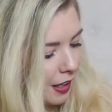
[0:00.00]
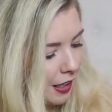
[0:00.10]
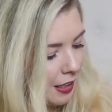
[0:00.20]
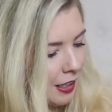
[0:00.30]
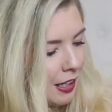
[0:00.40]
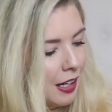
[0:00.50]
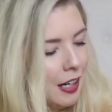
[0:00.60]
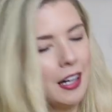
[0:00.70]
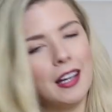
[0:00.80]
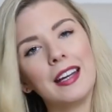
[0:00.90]
in
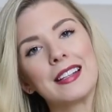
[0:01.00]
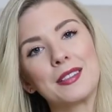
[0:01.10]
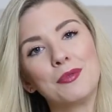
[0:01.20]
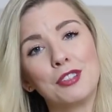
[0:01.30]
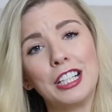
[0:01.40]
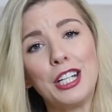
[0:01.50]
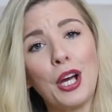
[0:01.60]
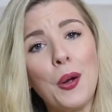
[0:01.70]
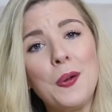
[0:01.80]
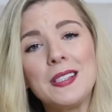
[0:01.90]
here is some really
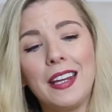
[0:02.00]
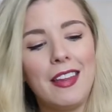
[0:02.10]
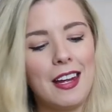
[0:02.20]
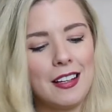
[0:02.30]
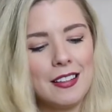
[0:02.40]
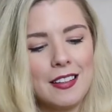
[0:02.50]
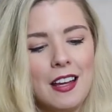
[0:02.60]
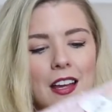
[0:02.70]
cosy things.